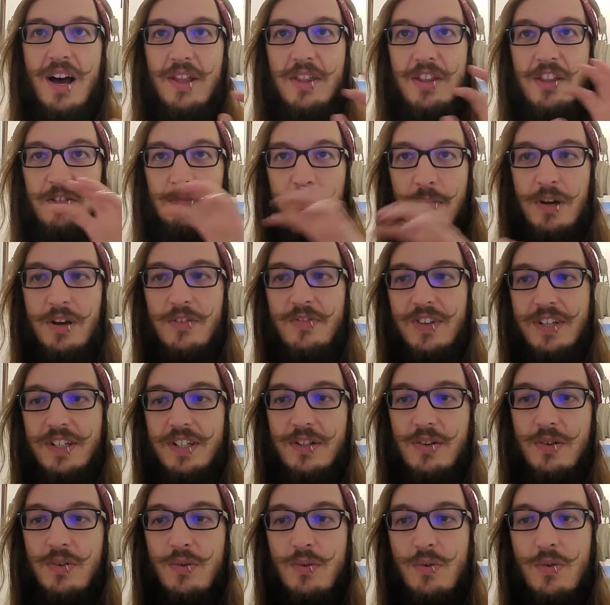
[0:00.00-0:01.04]
This
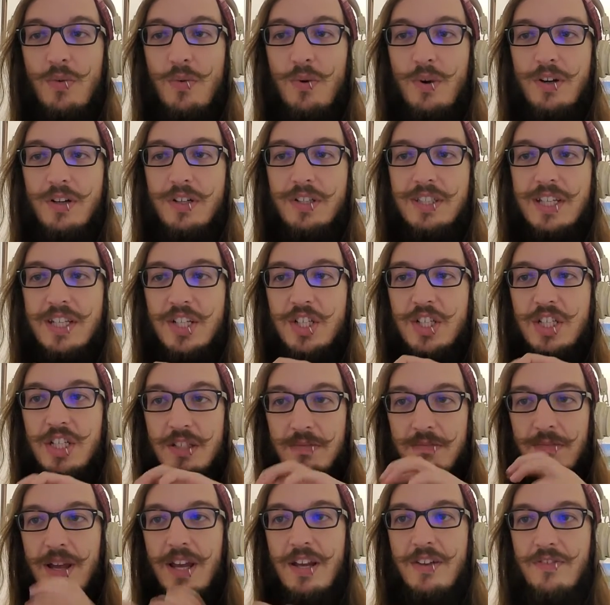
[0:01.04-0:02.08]
perfect world that
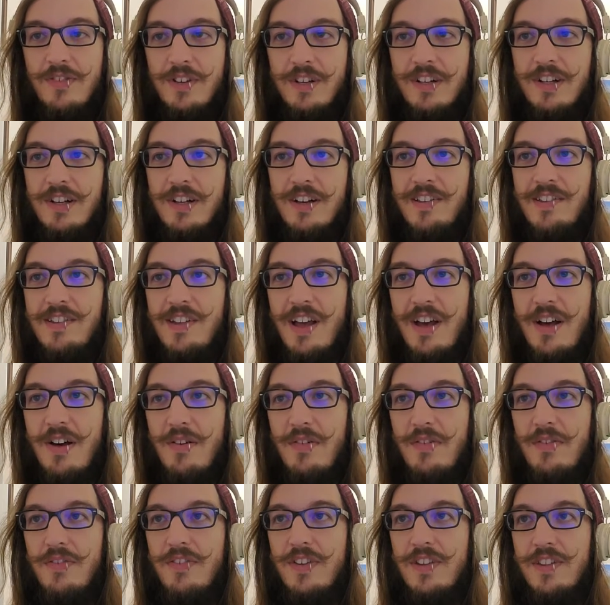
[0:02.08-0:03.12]
she's made for
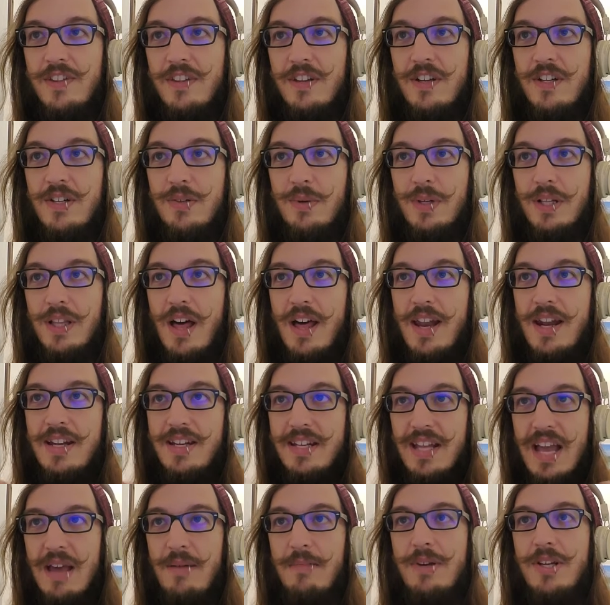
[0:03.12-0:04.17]
herself. It's going to do a lot of
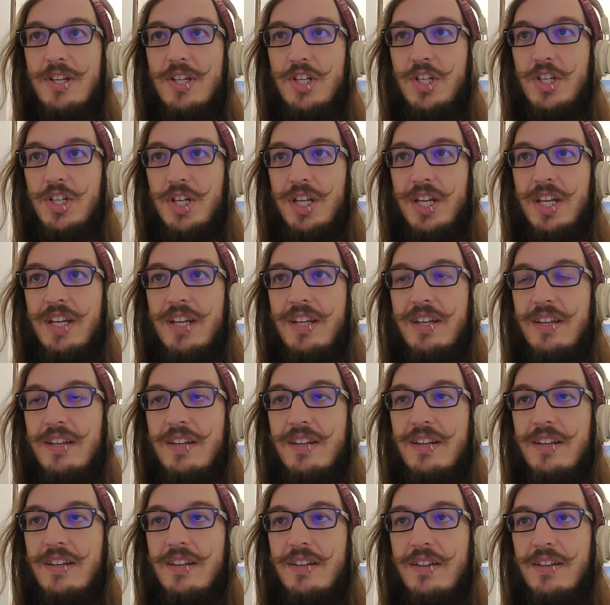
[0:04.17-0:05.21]
damage
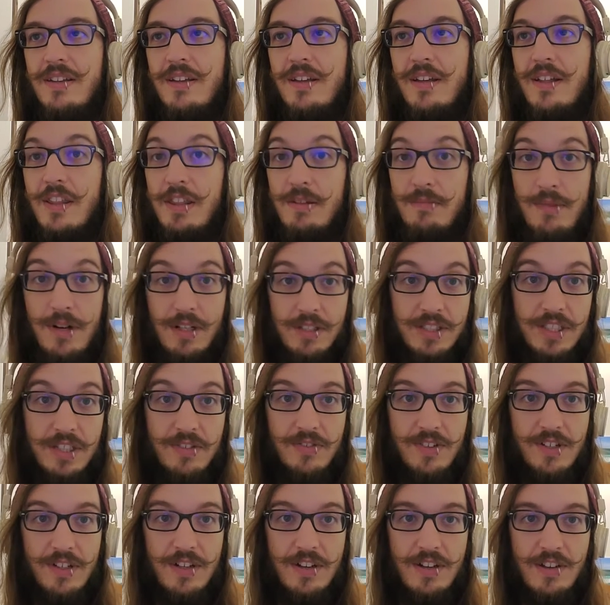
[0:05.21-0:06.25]
in the
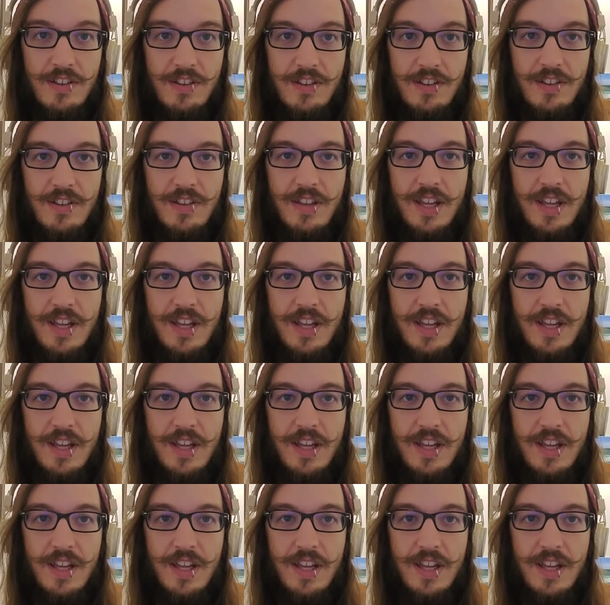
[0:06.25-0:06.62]
multiverse.